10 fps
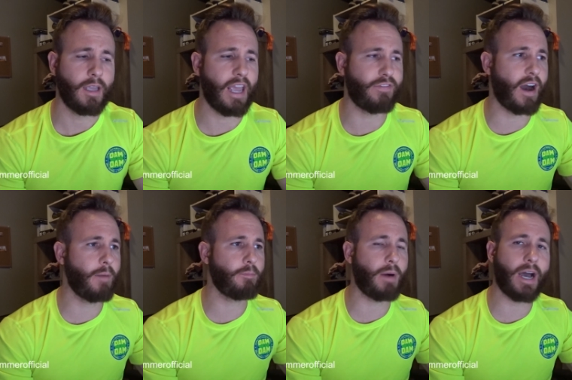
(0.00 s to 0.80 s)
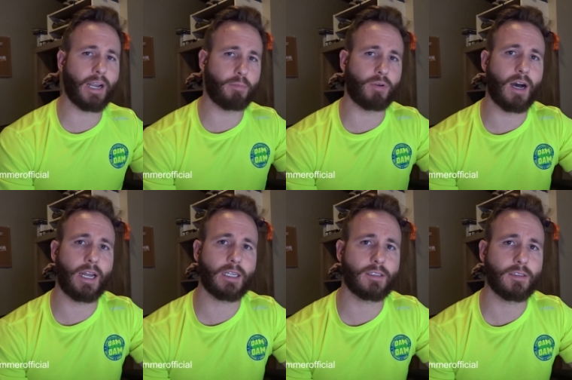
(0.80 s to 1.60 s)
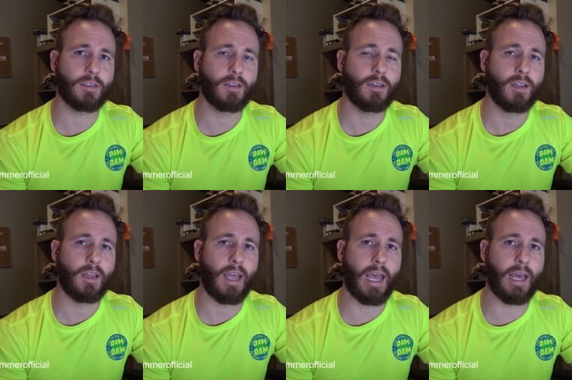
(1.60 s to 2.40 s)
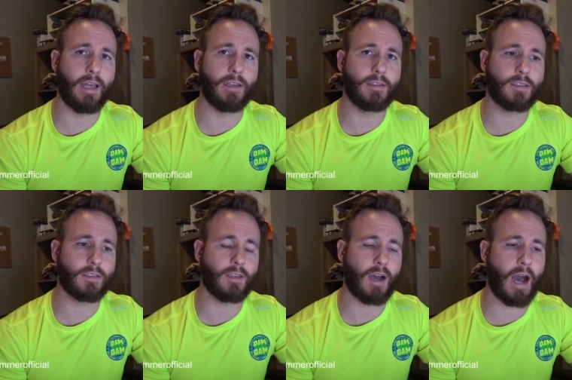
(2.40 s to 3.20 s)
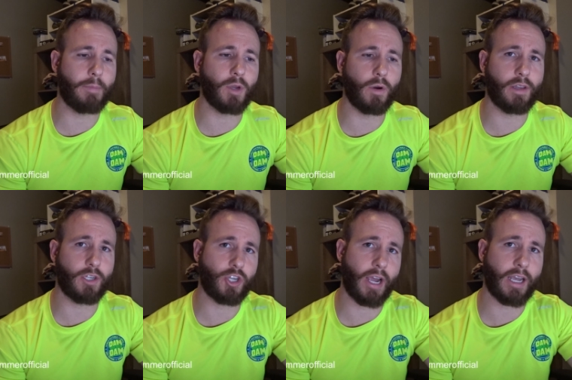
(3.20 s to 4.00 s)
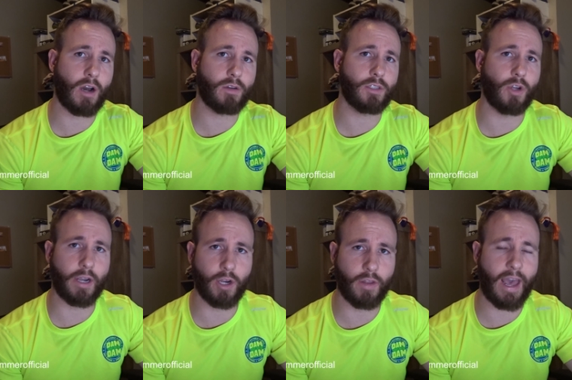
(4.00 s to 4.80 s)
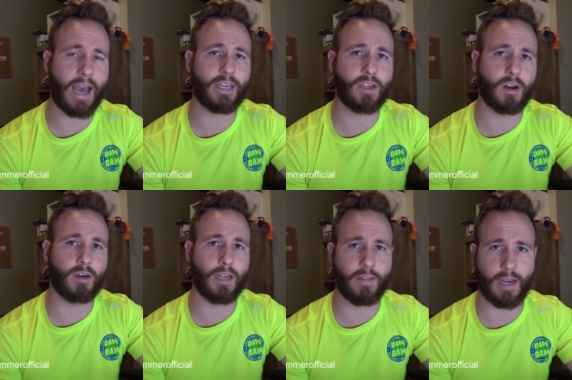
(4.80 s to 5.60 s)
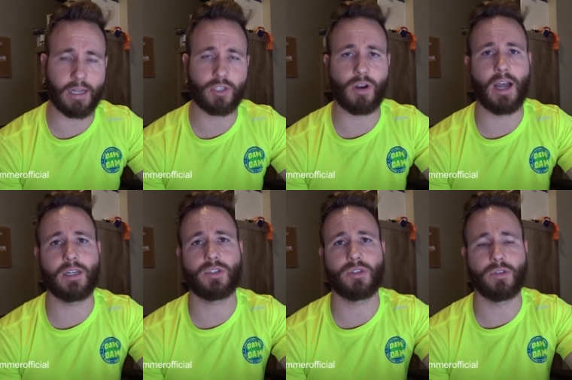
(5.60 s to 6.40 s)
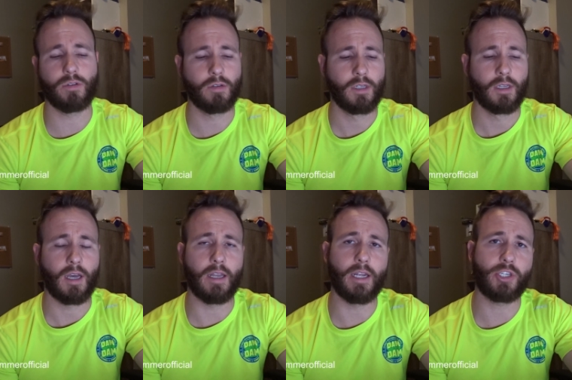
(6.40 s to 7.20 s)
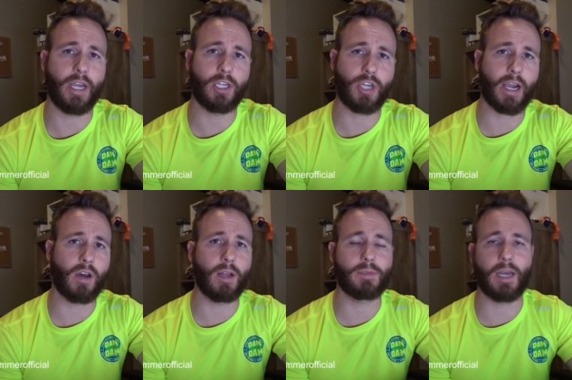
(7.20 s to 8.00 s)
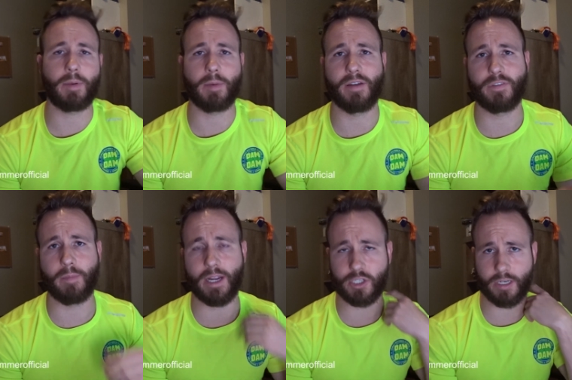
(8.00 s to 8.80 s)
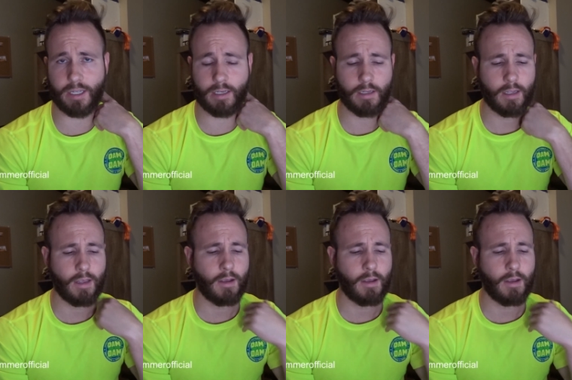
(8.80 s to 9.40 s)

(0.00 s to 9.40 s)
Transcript: If I'm buying a product and I'm going to the checkout, I go to the ad cart and then I try to initiate checkout, I'm typing my information in.